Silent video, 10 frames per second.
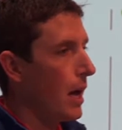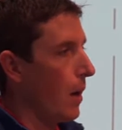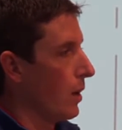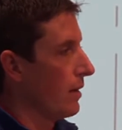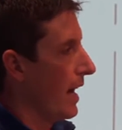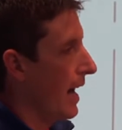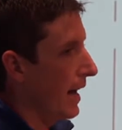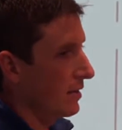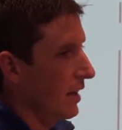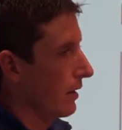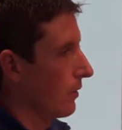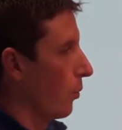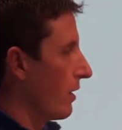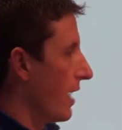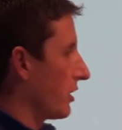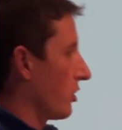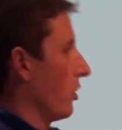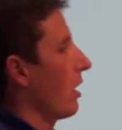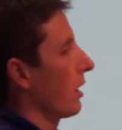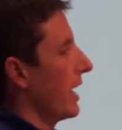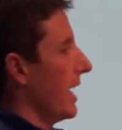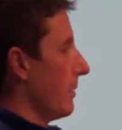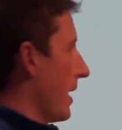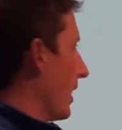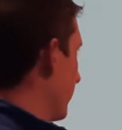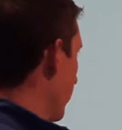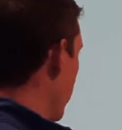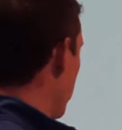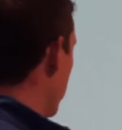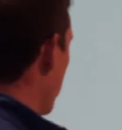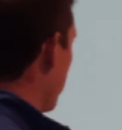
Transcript: And when that asset, when that truck inbound to a